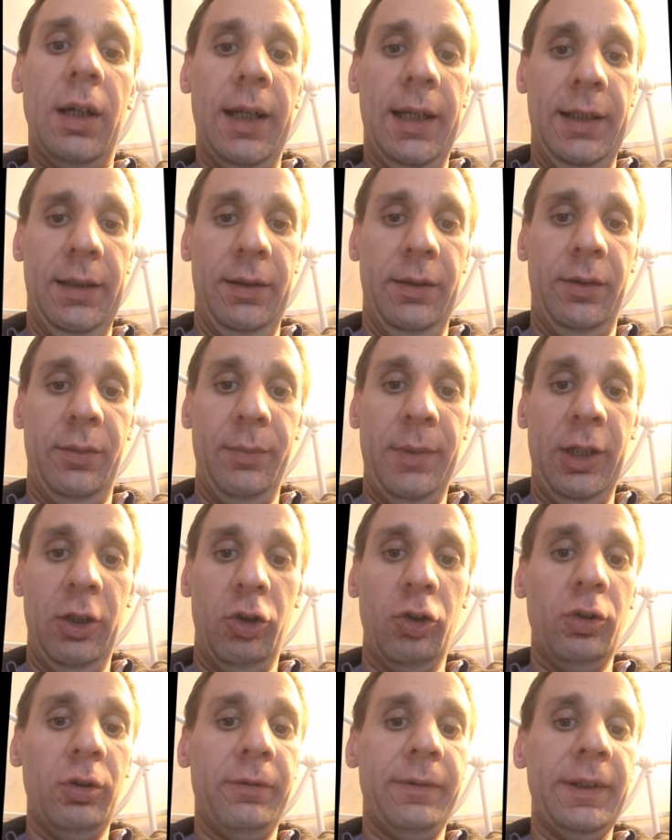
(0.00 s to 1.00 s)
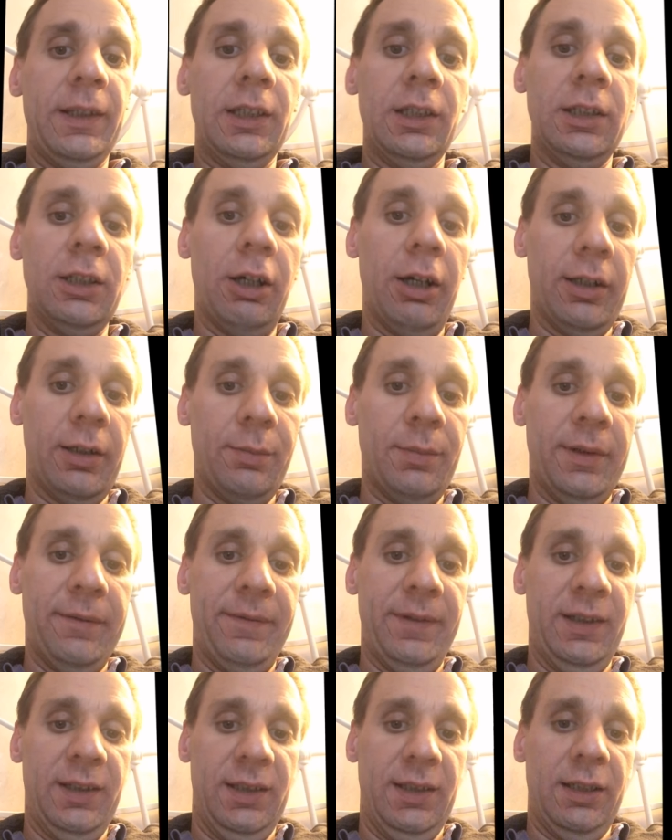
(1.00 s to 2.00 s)
and make sure that you like my
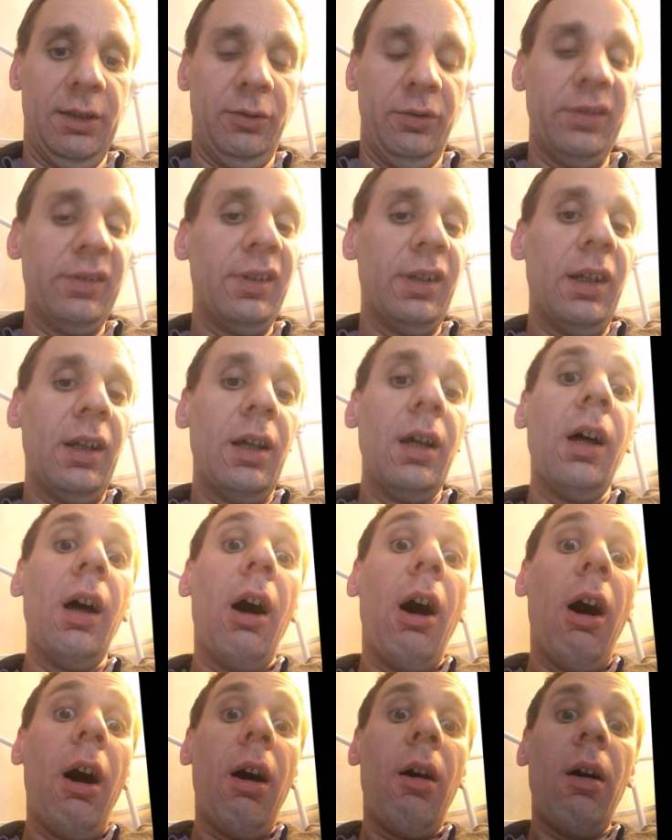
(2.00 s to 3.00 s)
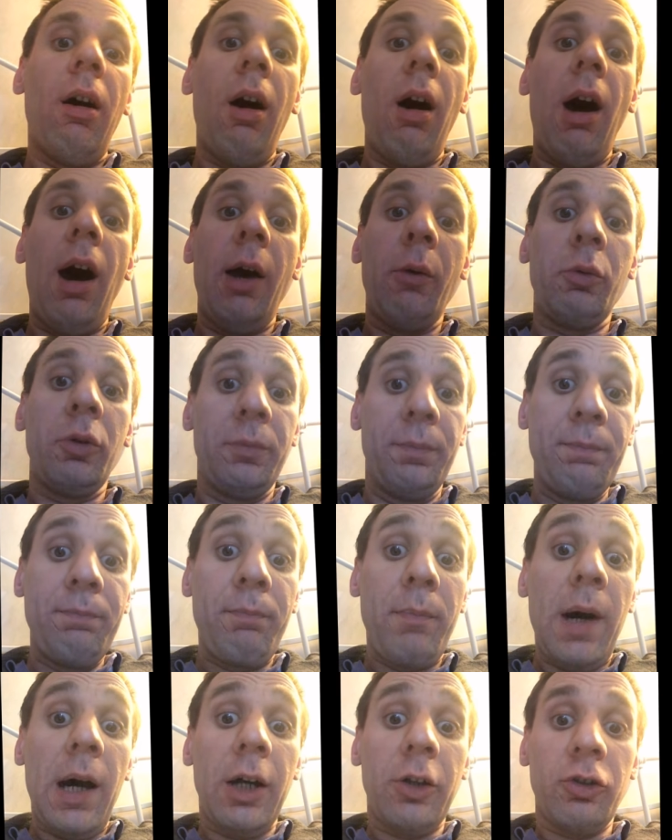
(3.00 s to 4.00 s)
videos? I would
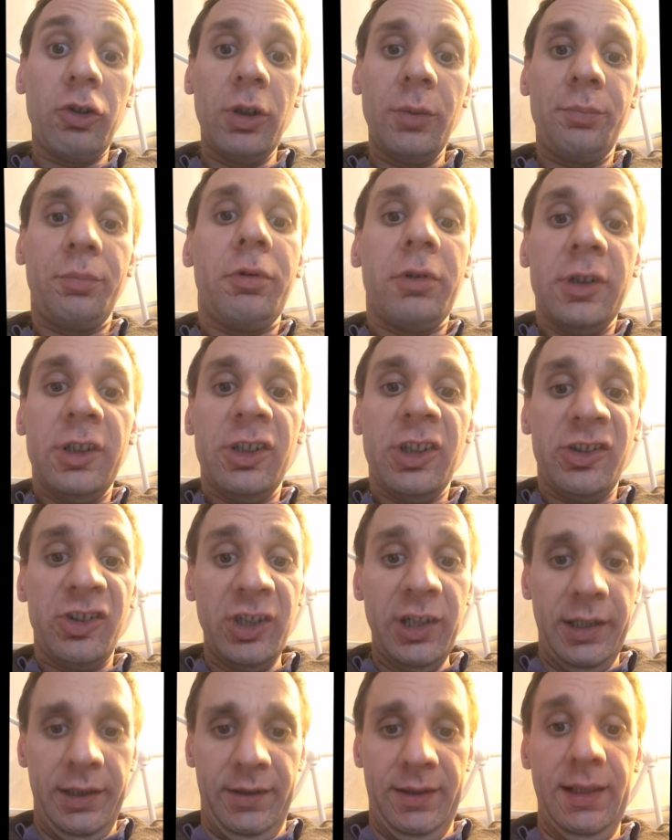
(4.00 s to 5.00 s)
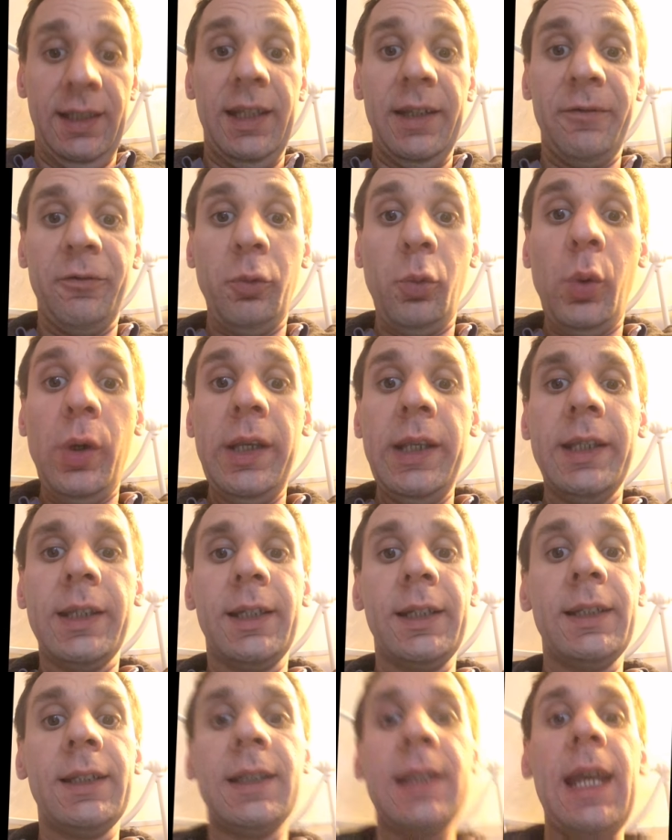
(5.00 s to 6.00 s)
much appreciate it. If we
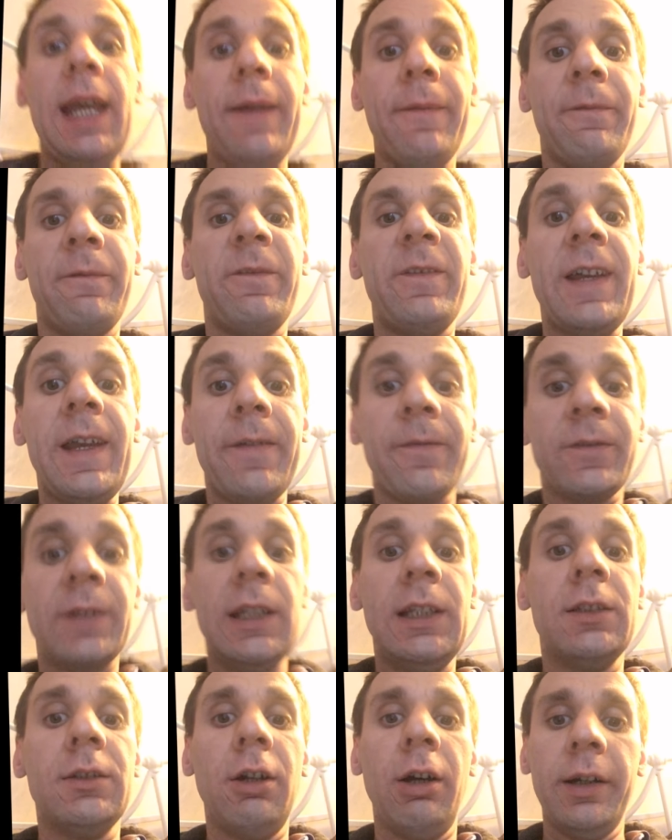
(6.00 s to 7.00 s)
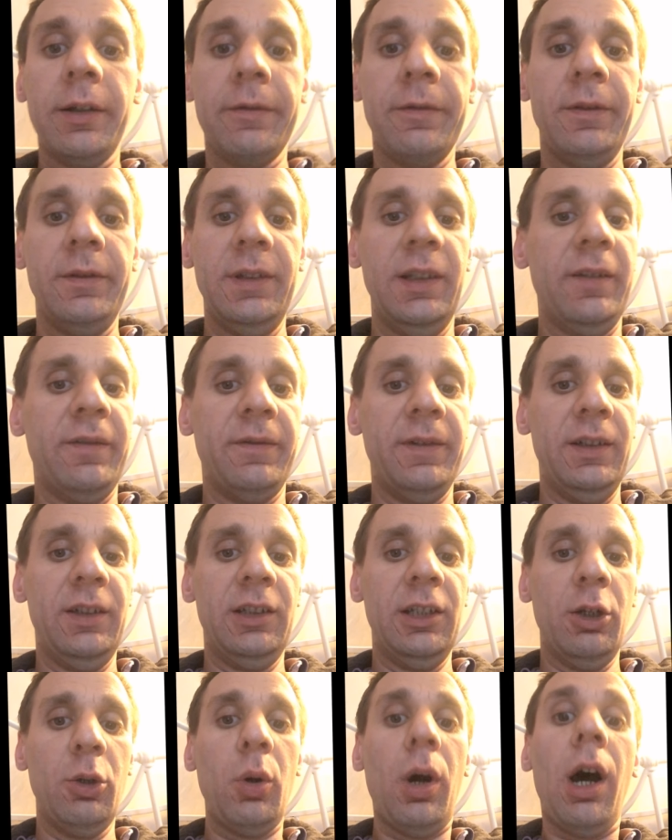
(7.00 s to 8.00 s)
can get 50 likes for this
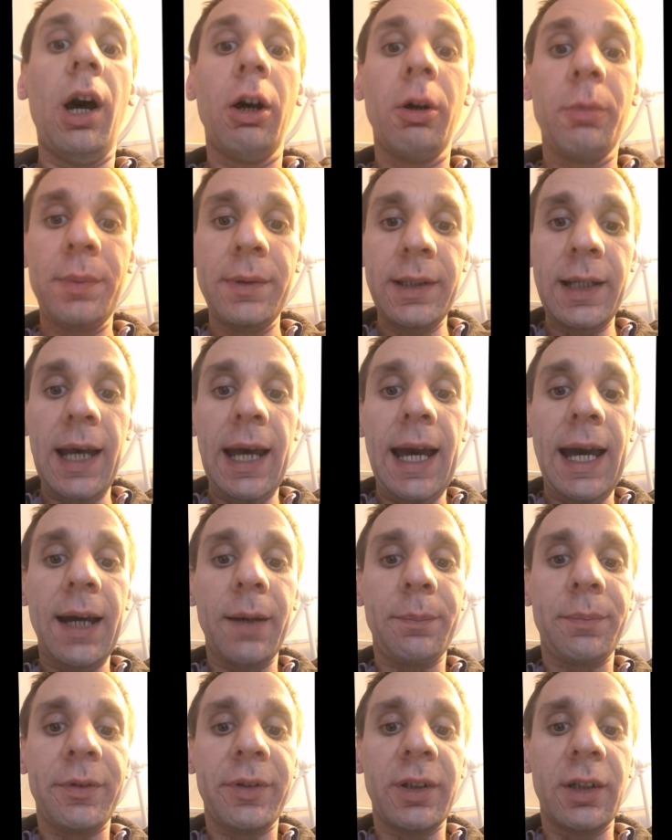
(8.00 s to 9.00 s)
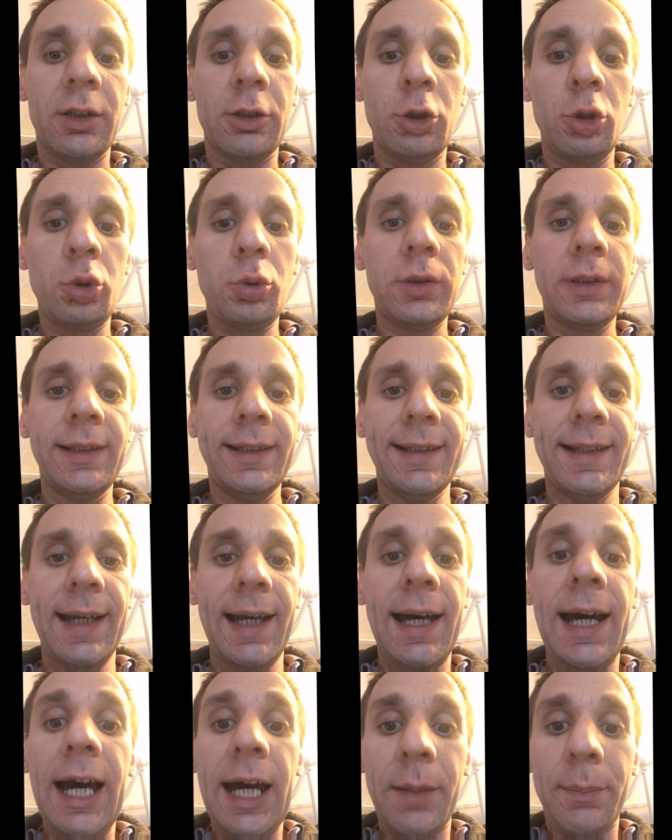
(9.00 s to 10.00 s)
video, I'll be absolutely
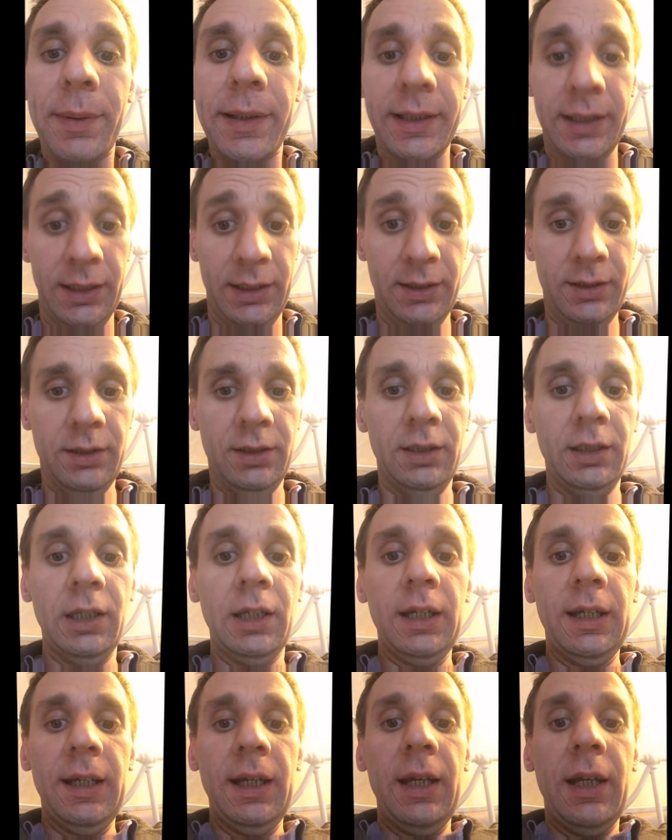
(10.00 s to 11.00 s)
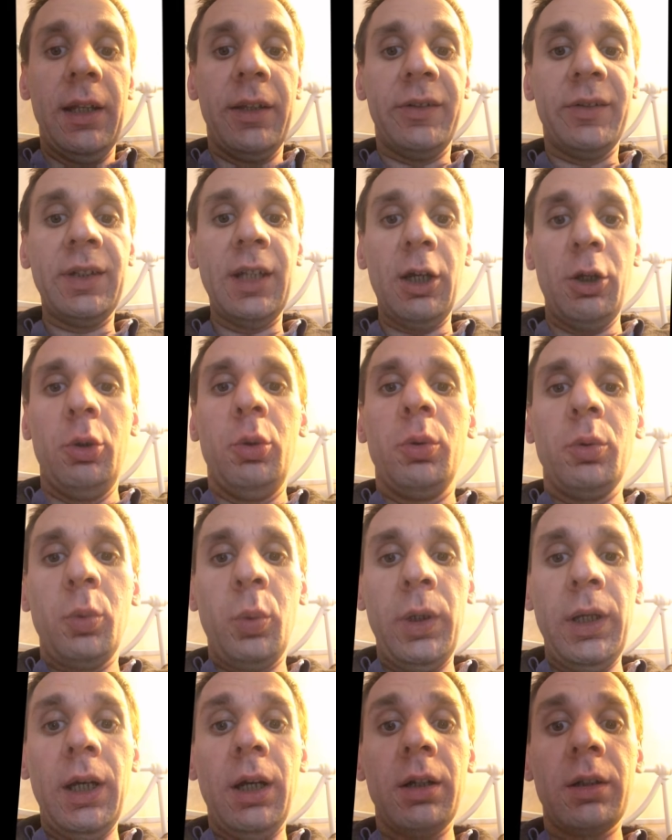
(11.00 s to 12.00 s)
happy. So
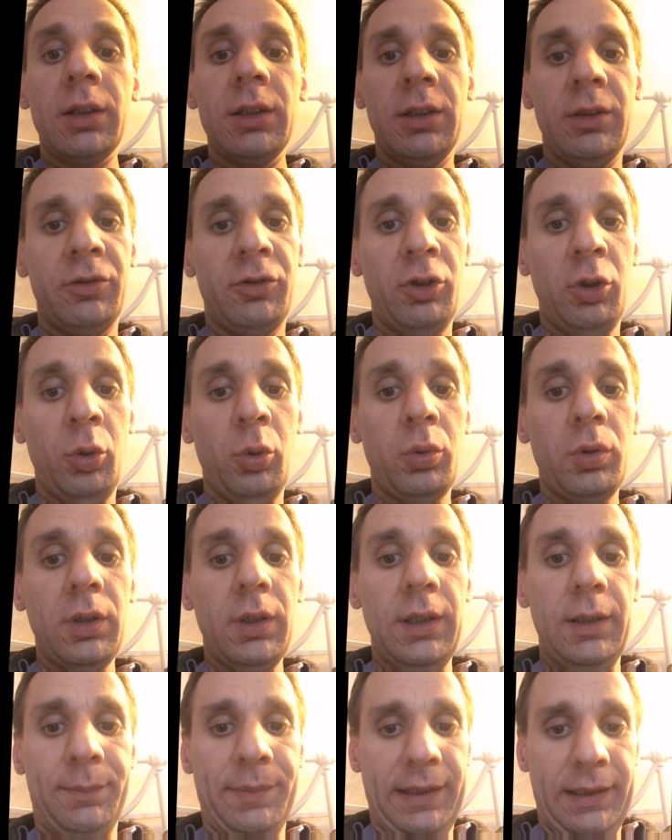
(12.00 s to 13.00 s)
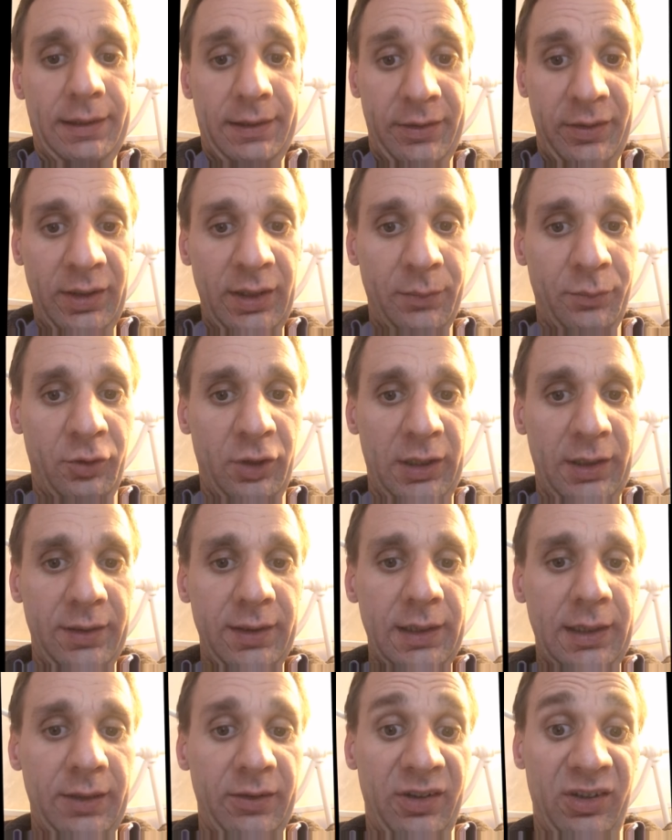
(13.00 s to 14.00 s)
we are going to talk about a subject,
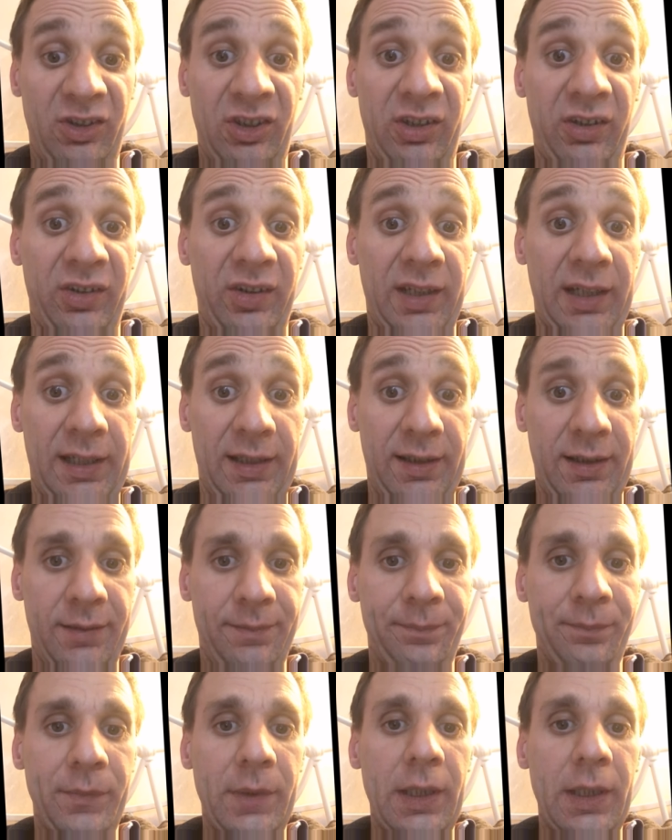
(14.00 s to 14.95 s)
as I just said,